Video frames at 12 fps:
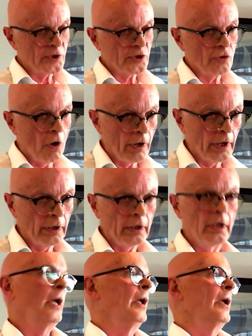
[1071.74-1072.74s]
stronger,
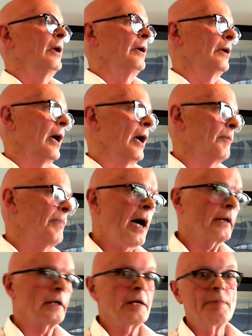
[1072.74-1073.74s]

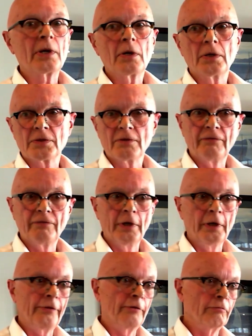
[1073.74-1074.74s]
partly because of
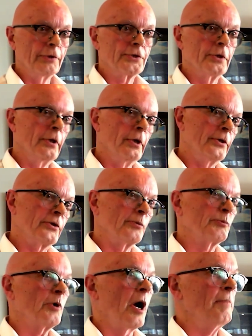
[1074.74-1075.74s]
the return to the
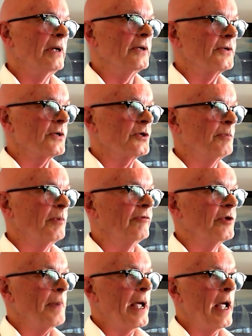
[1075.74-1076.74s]
Prime Ministership of
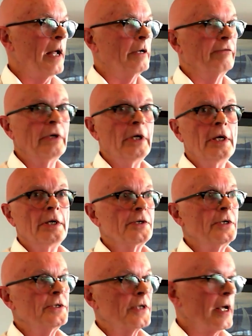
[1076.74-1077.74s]
Japan of
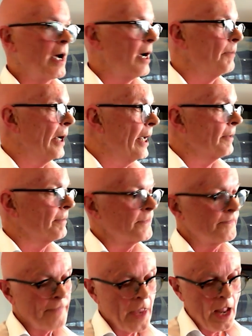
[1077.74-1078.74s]
Shinzo Abe,
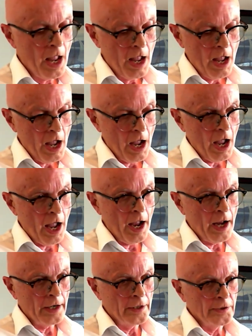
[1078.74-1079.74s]

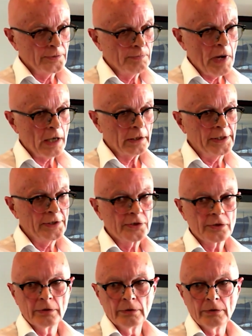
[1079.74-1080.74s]
and partly
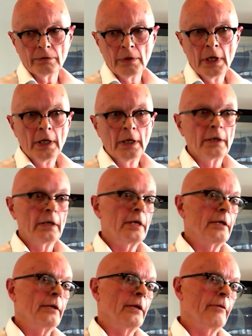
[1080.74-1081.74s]
to,
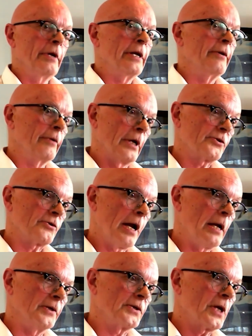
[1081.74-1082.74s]
in
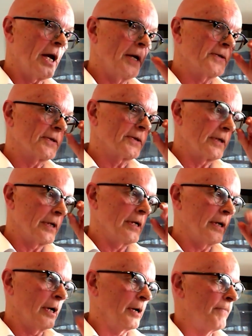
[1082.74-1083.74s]
Australia's case, the